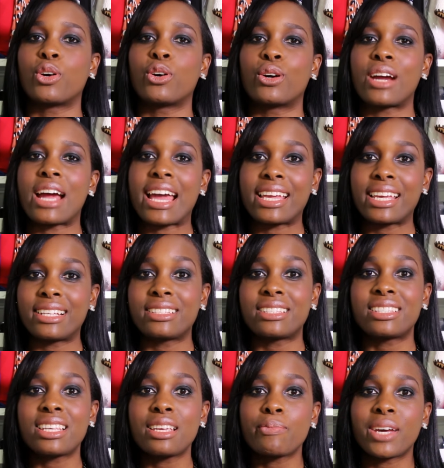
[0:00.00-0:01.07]
or I can
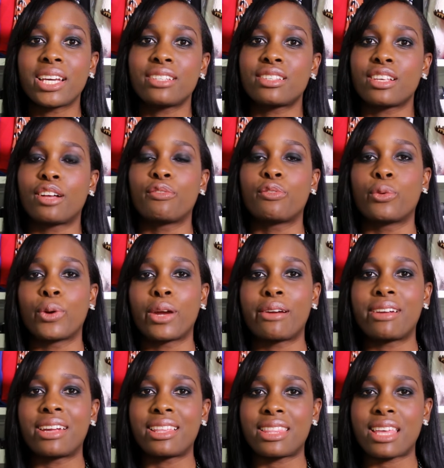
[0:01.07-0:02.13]
see myself
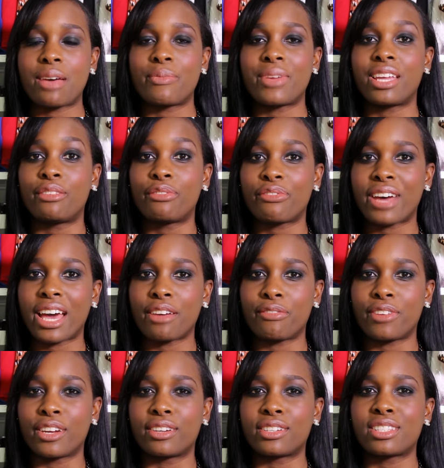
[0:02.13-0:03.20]
wearing them in
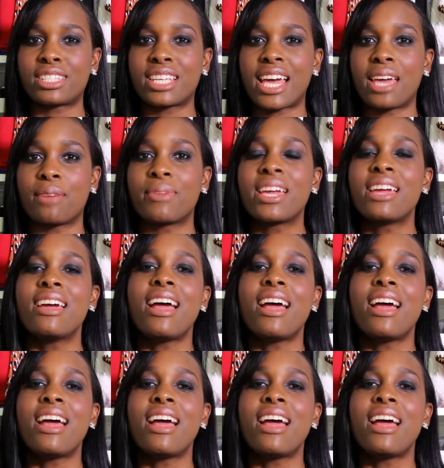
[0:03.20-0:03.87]
5 years time.